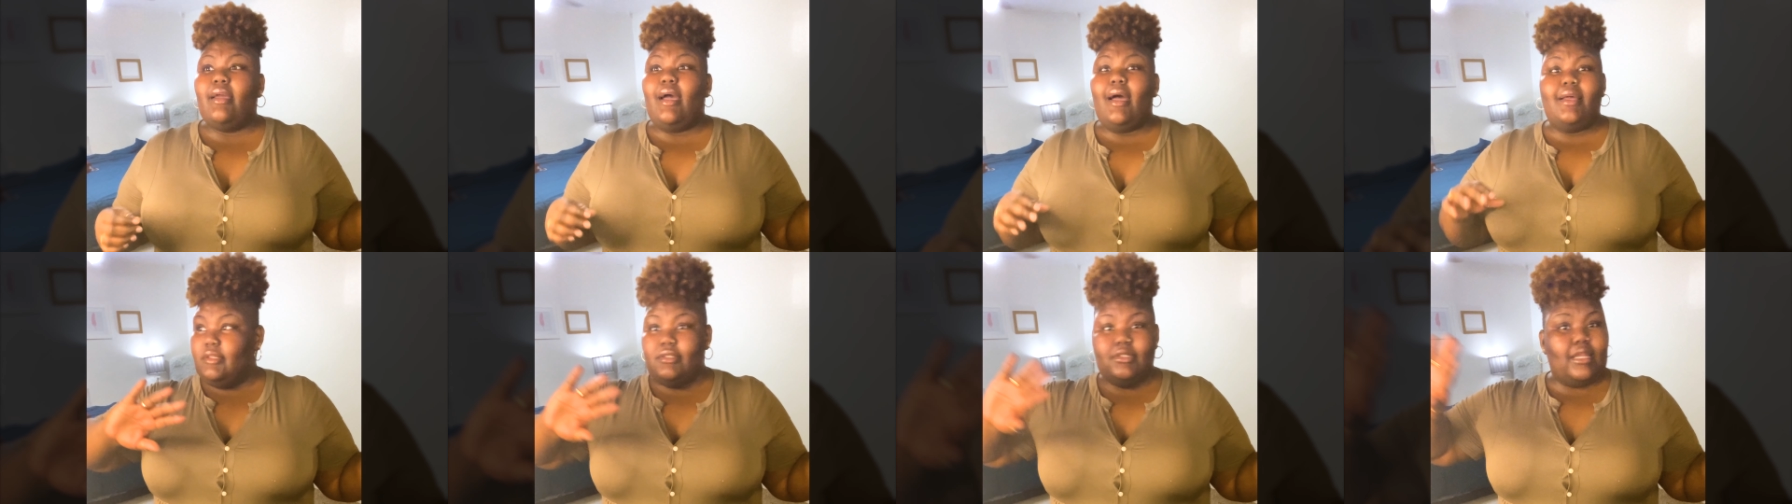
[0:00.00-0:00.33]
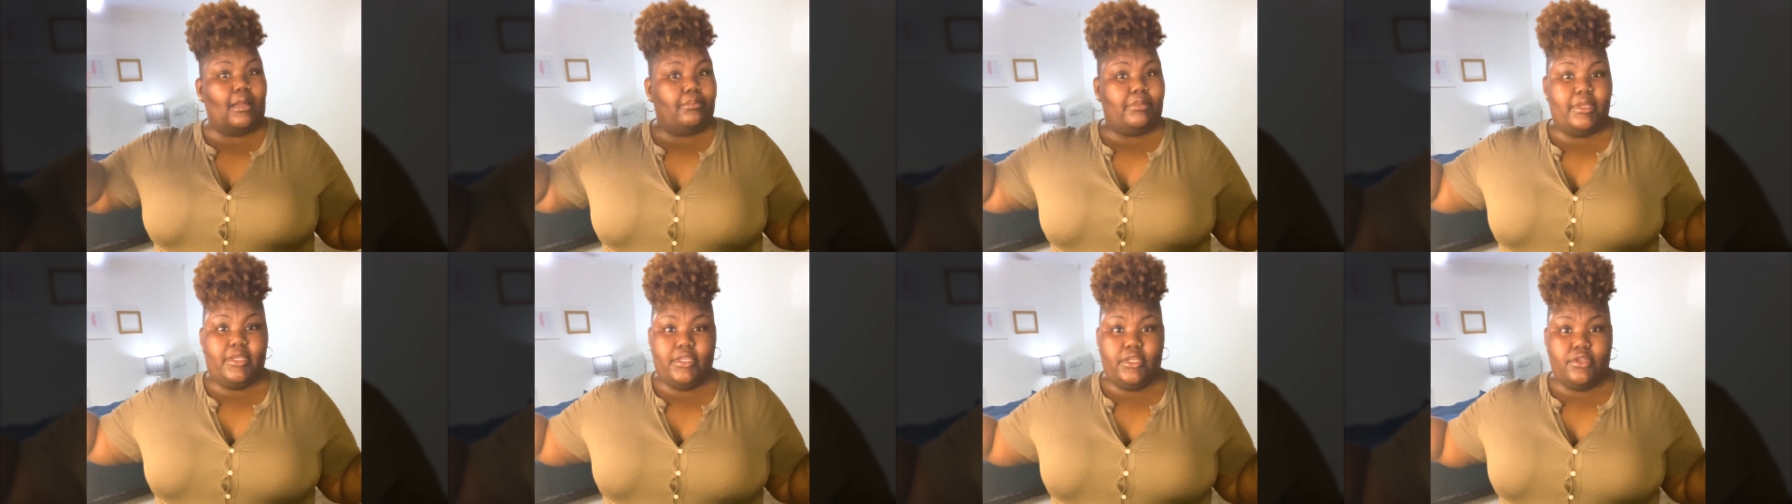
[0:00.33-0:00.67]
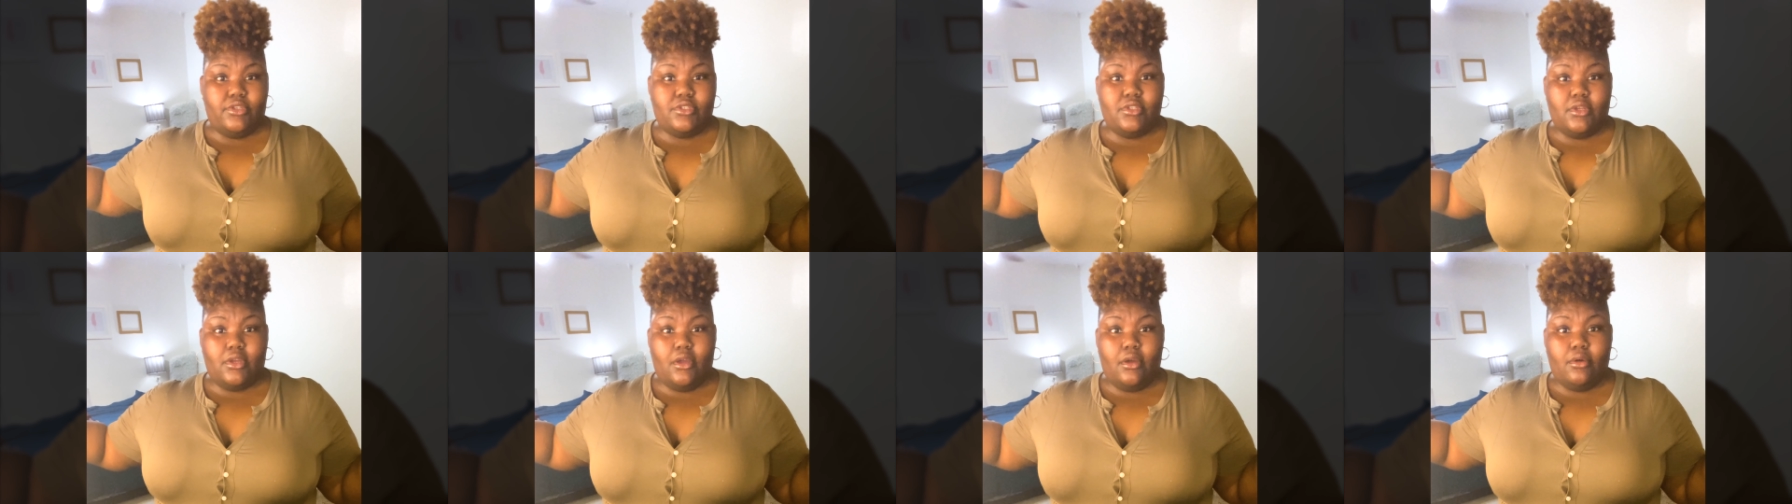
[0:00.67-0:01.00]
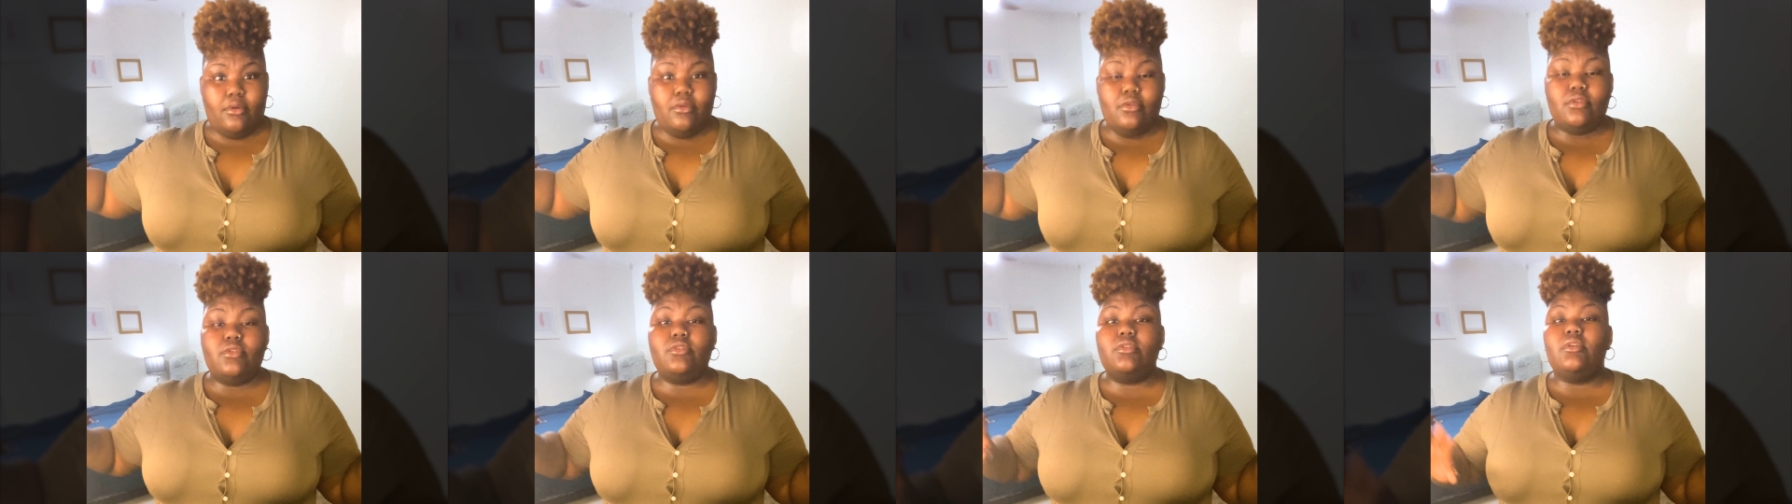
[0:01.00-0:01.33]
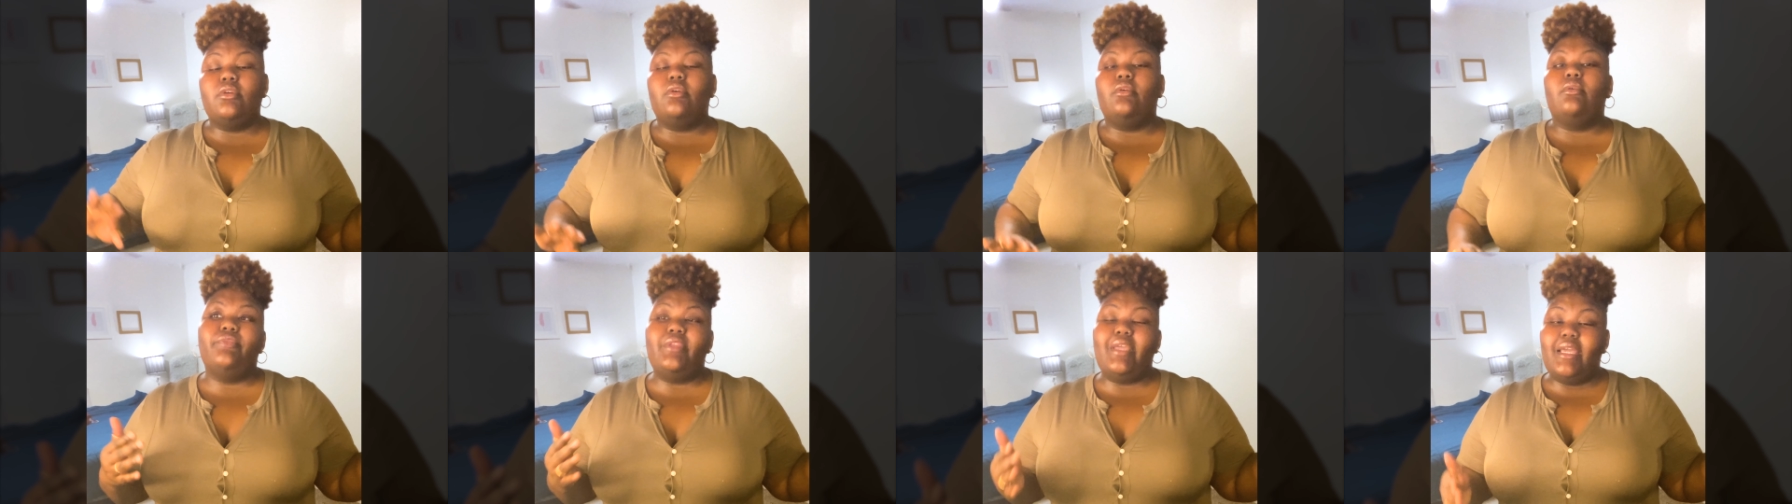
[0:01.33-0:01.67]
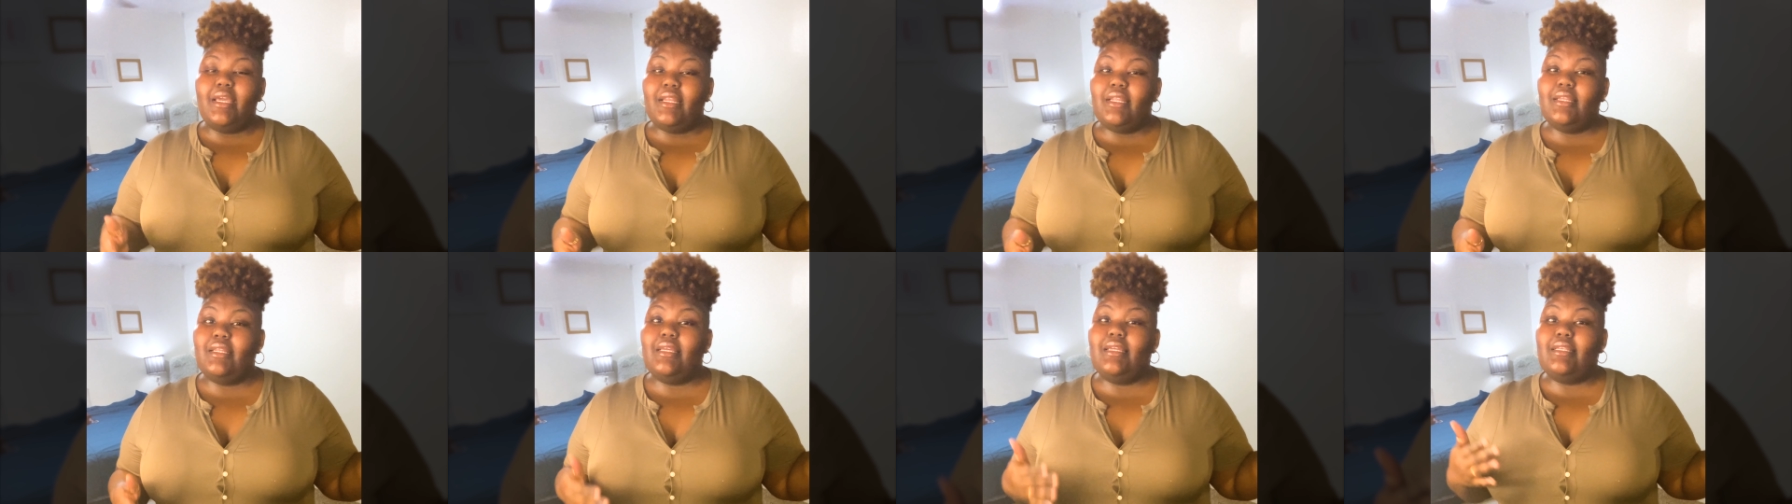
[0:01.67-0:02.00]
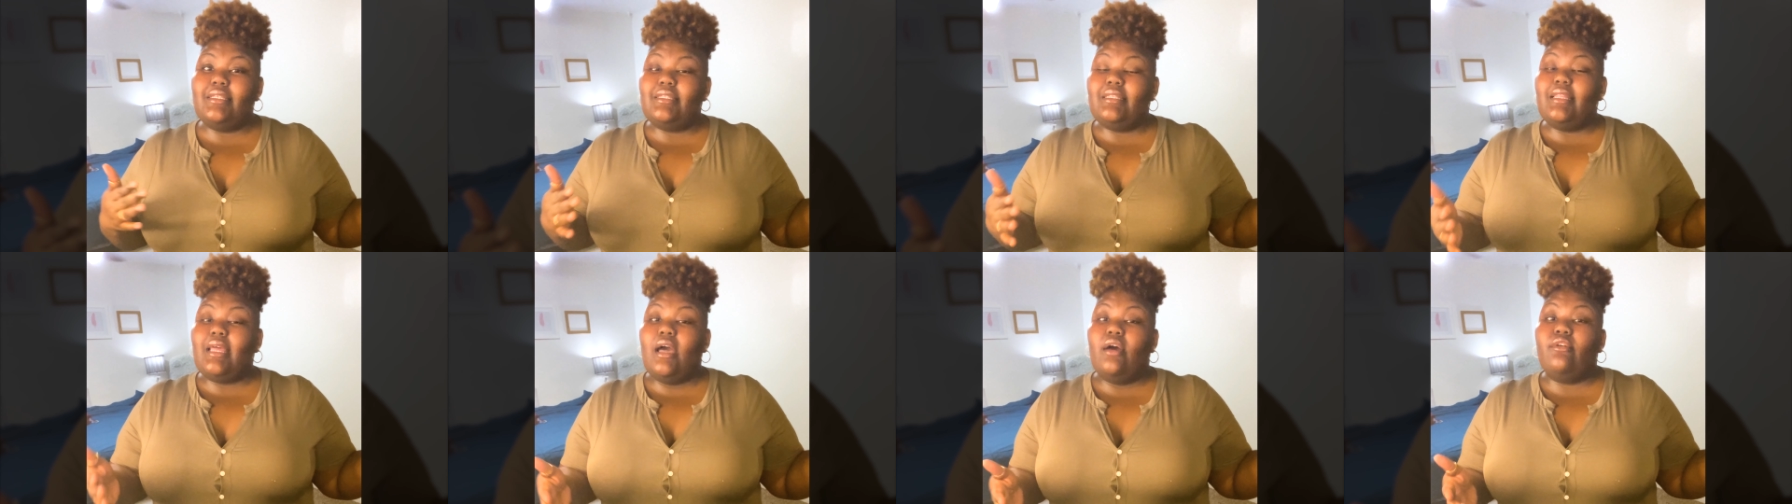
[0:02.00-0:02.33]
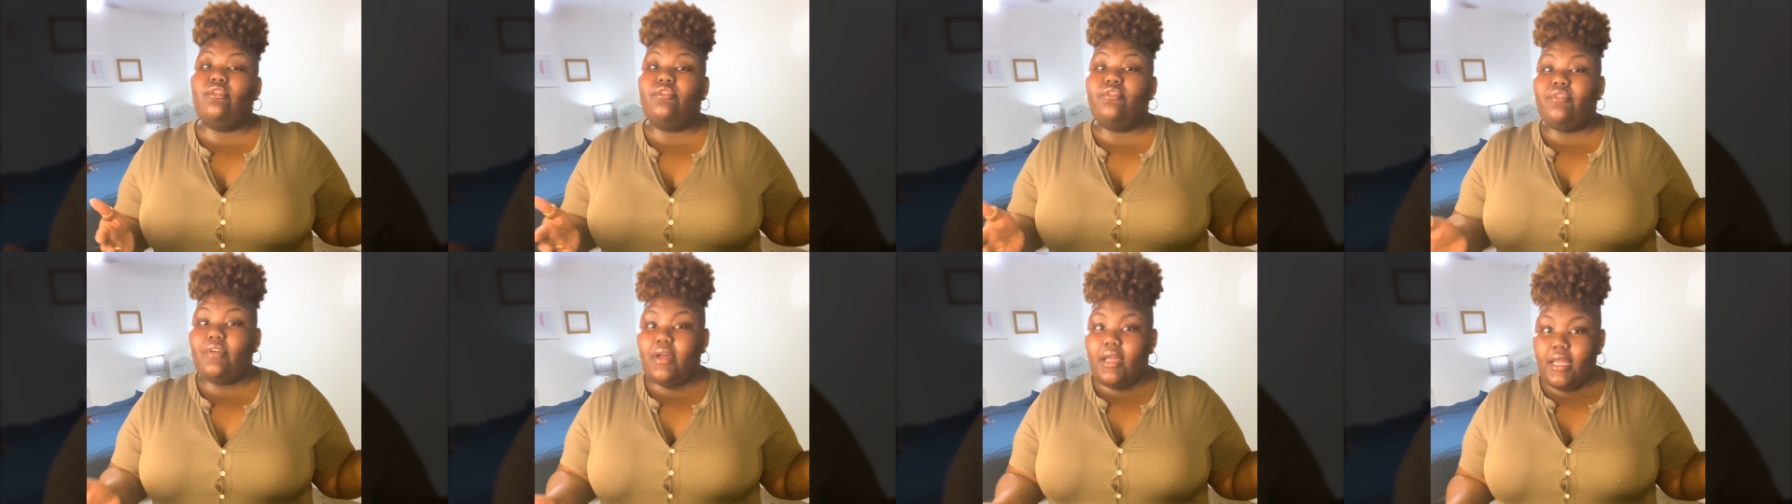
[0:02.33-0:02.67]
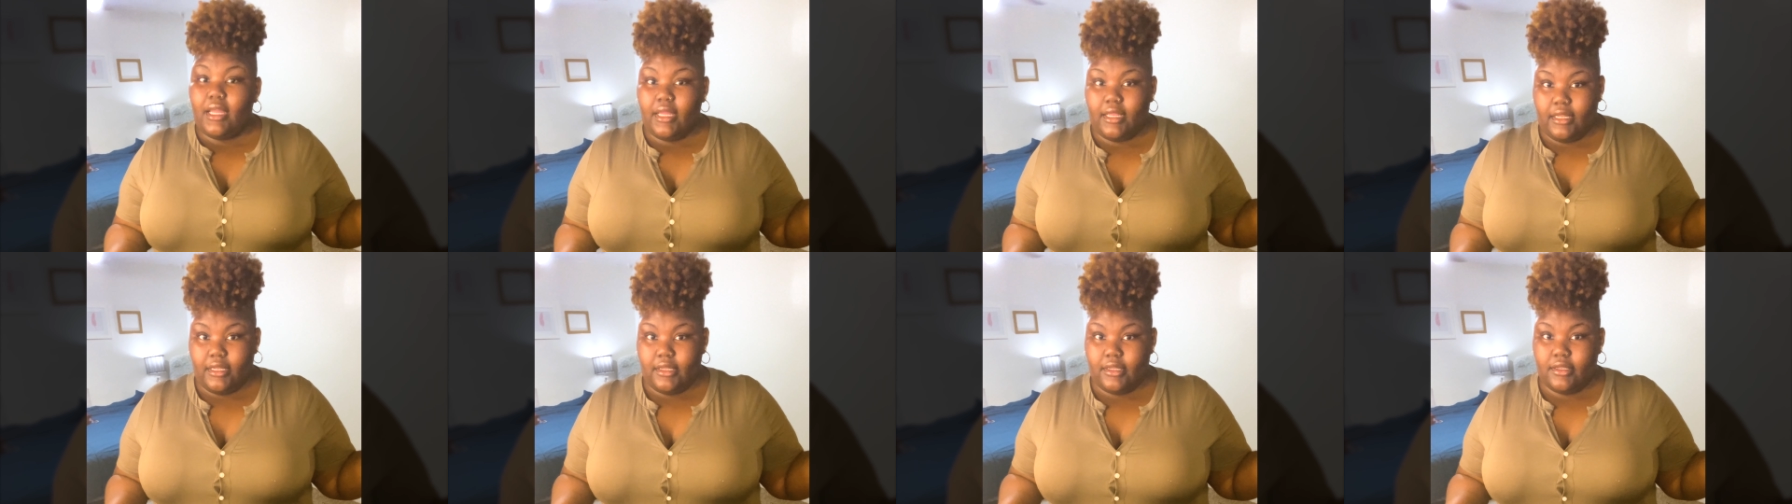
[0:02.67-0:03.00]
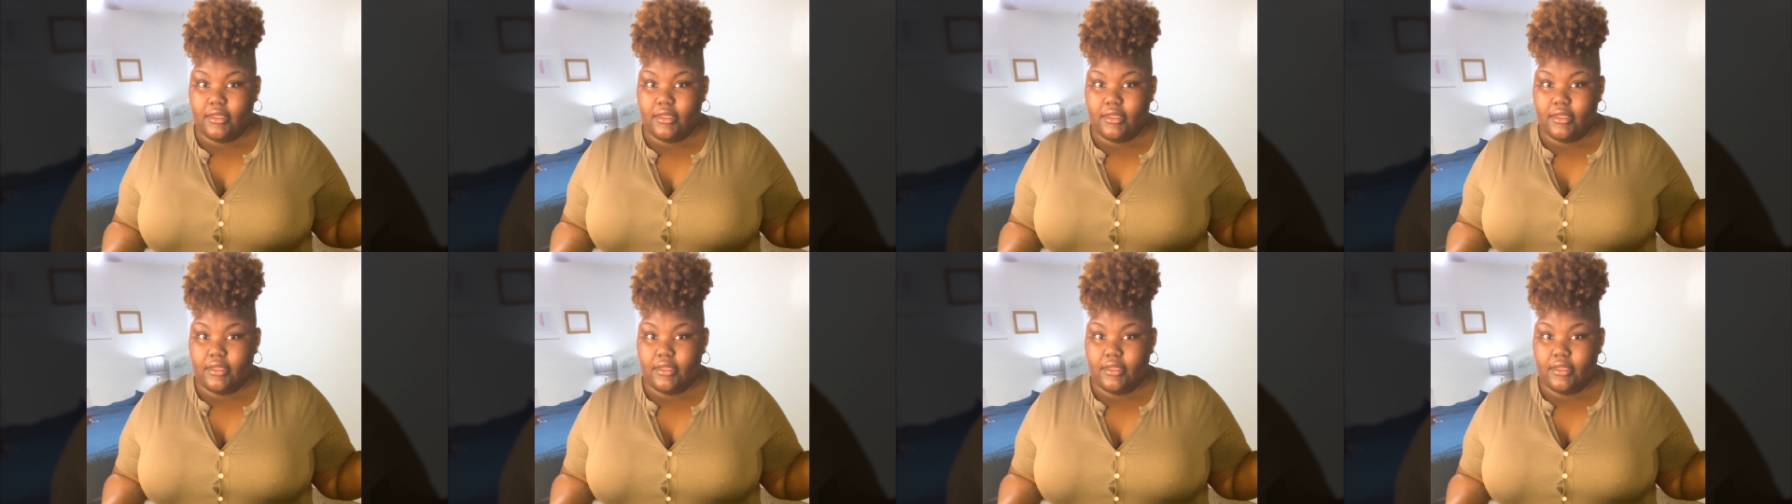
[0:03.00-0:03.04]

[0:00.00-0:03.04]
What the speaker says: I stopped that years ago. So dating is now fun.